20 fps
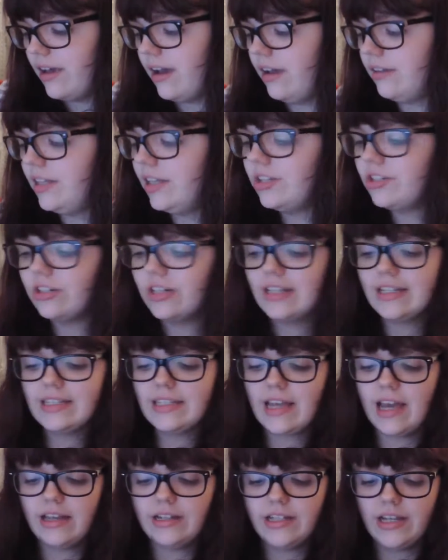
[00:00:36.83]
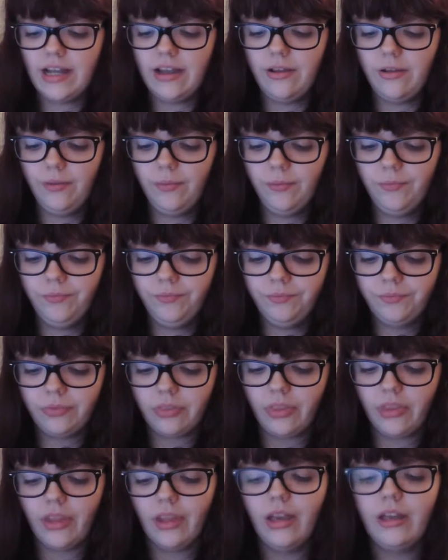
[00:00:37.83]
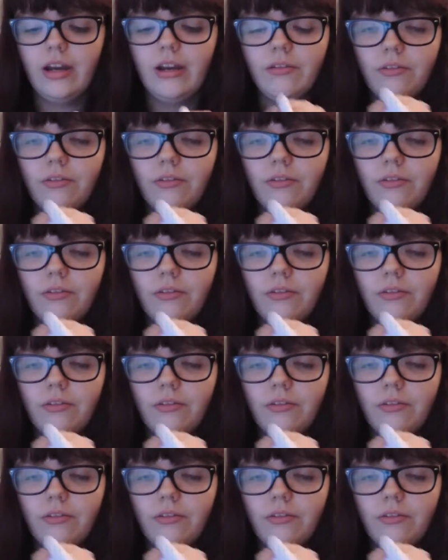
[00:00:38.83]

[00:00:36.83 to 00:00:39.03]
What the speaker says: I literally sat down and